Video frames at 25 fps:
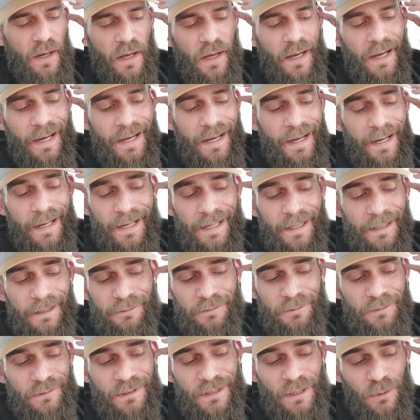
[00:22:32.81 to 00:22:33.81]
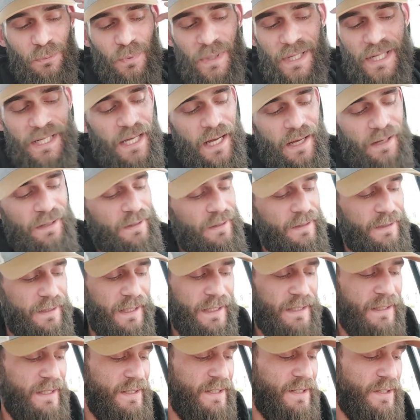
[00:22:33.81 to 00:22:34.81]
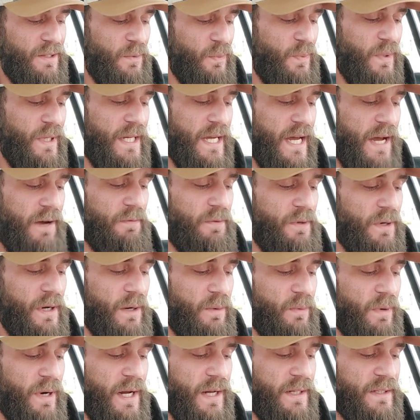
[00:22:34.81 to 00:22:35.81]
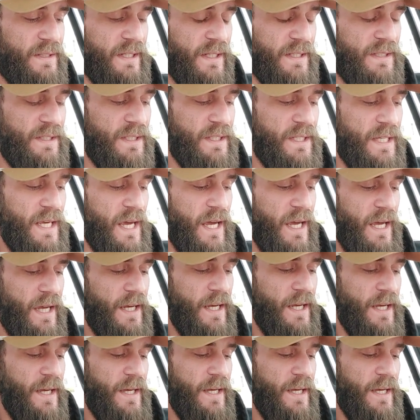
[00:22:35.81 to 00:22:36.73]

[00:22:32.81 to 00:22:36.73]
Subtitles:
This is the week after I ran 60K,